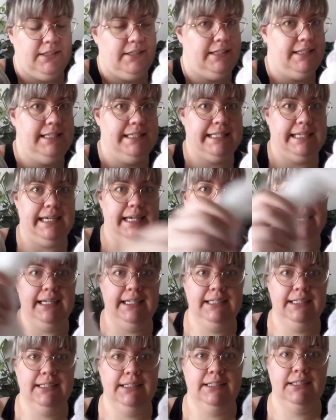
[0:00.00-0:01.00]
this
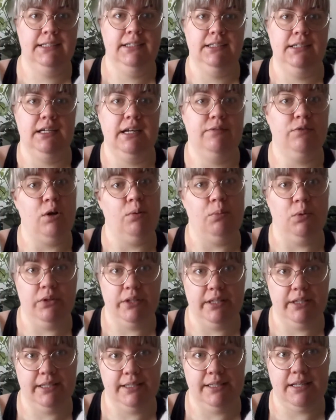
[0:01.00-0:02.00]
guy, I've got more
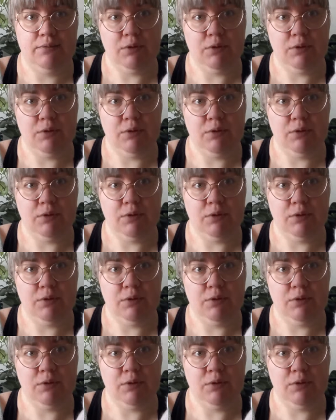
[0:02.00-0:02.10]
than this,